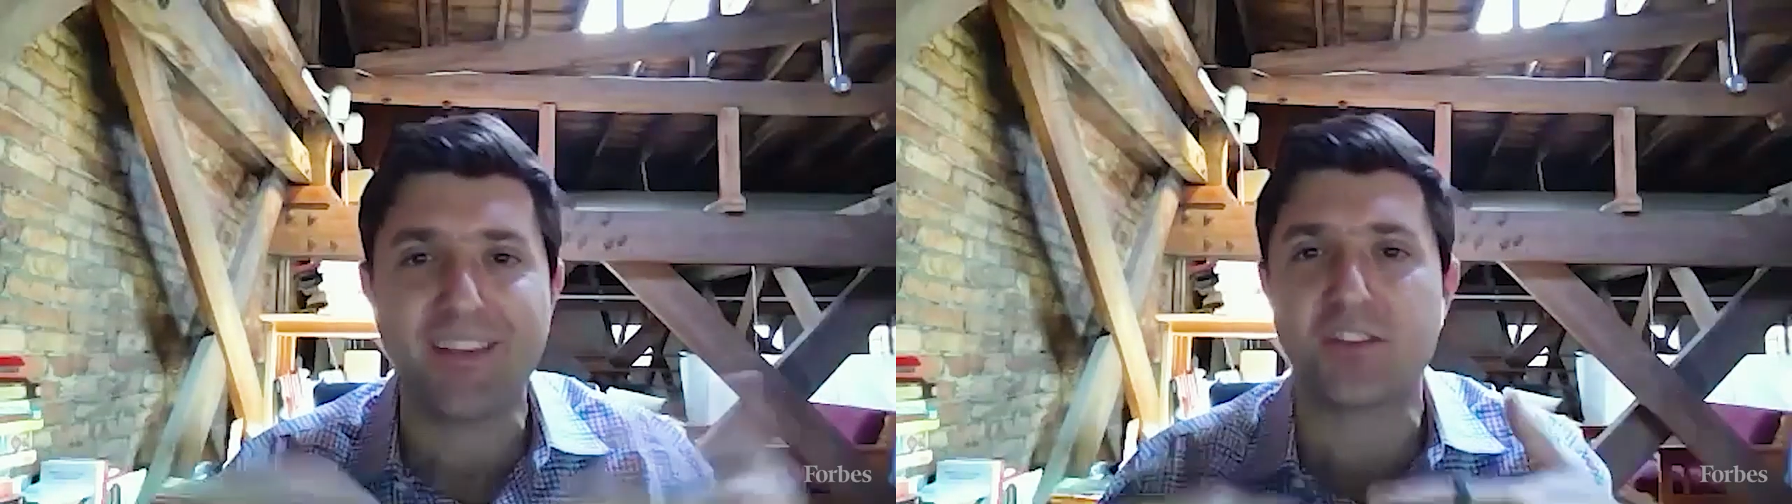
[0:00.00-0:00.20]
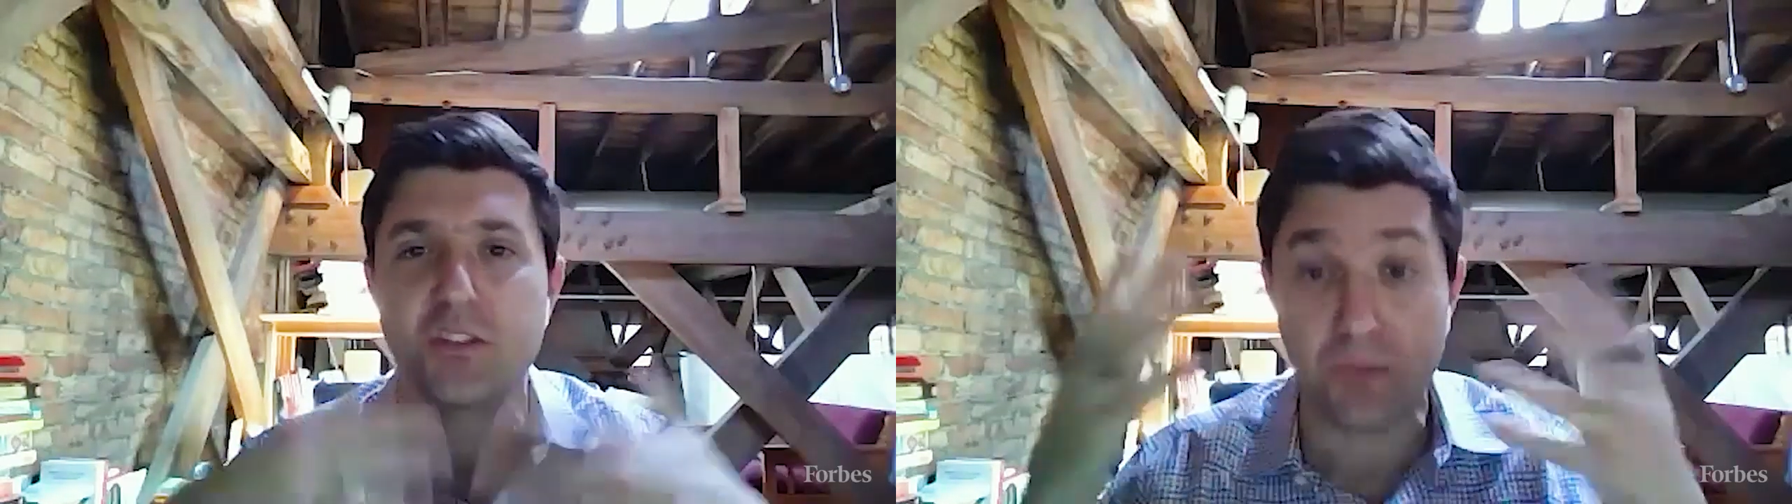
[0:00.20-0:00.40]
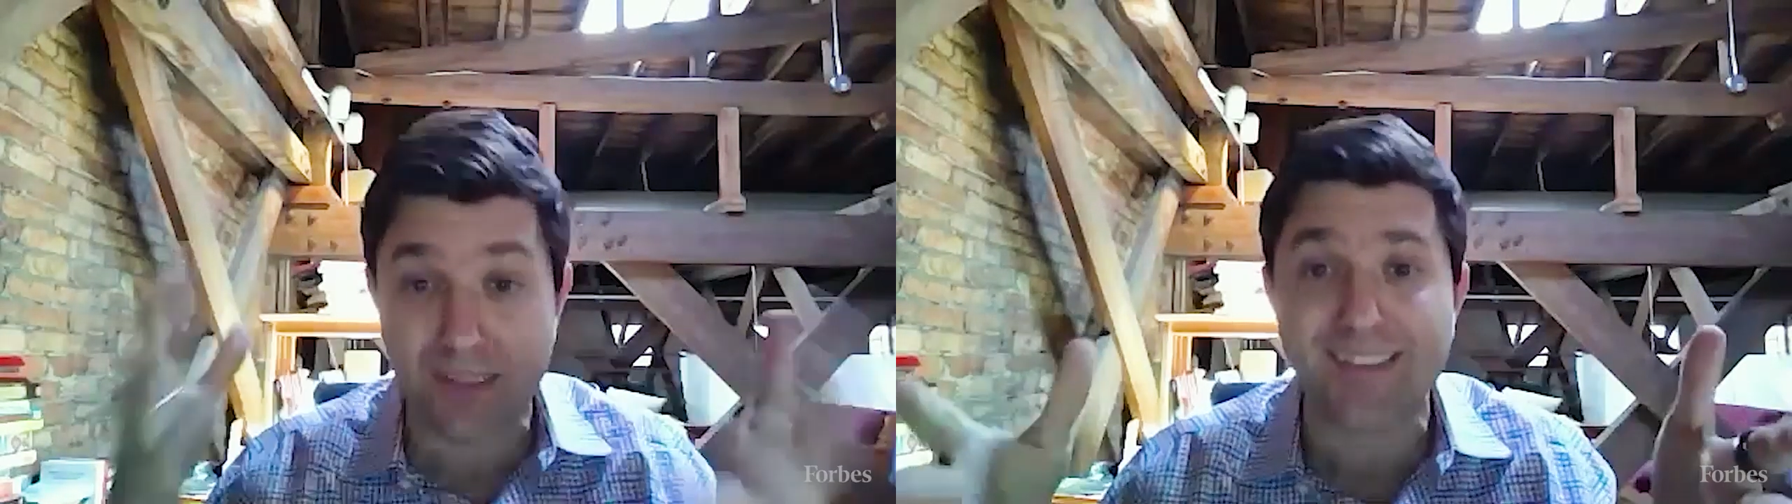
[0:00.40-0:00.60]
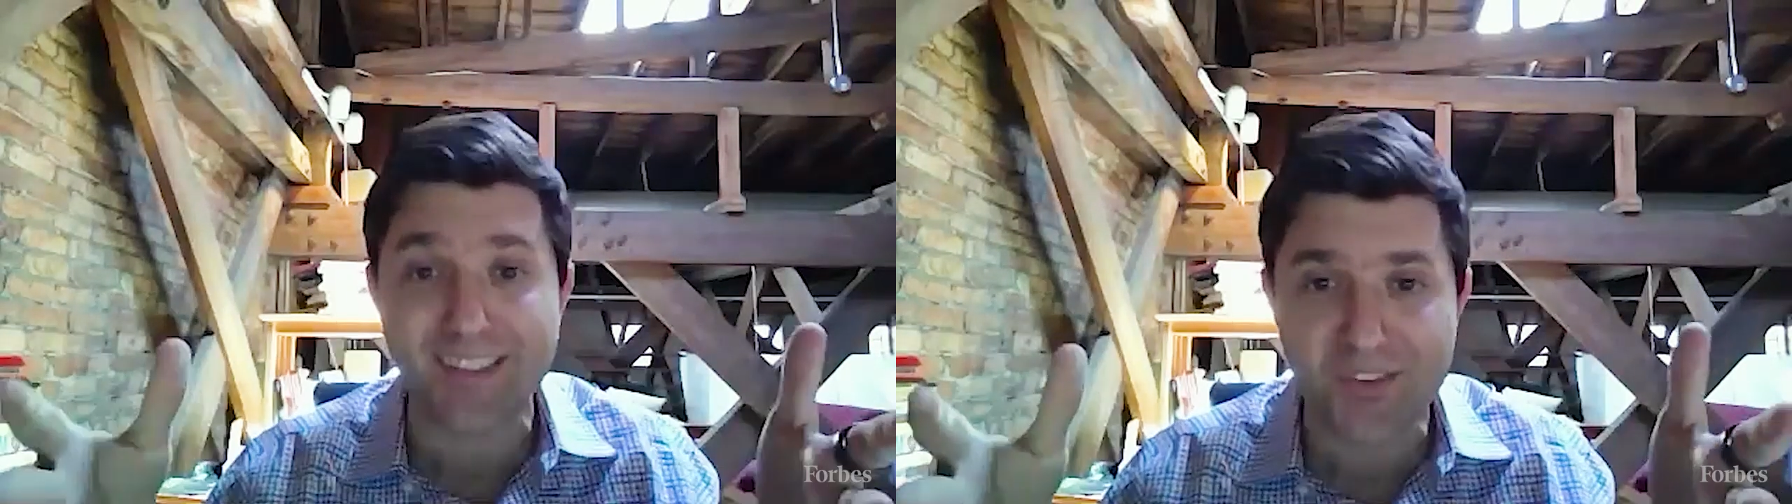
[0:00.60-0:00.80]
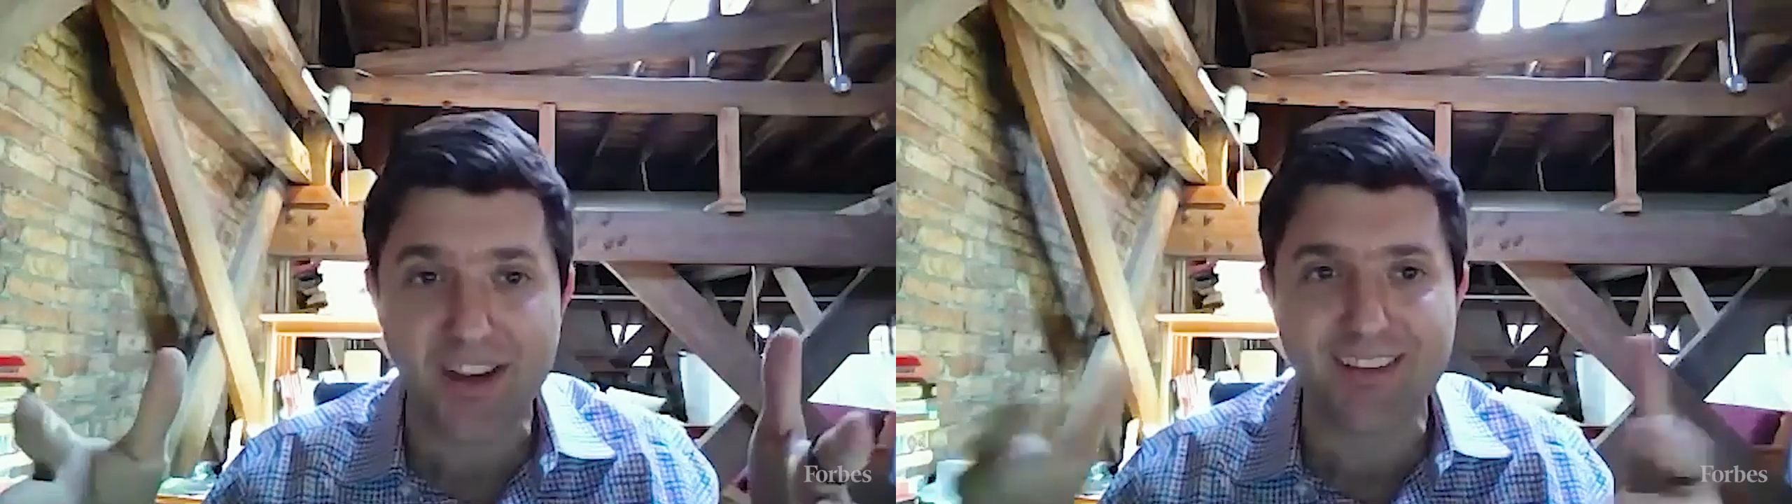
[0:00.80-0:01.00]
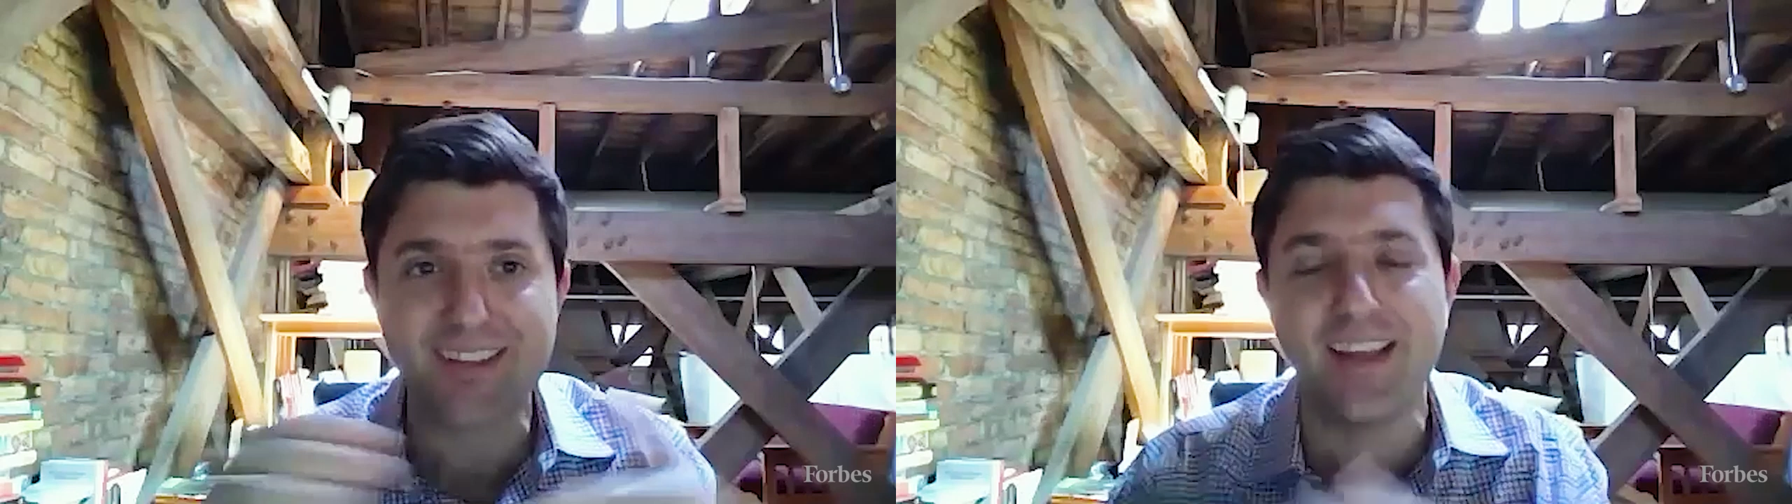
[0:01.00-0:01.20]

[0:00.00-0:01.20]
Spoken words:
There's just business risk,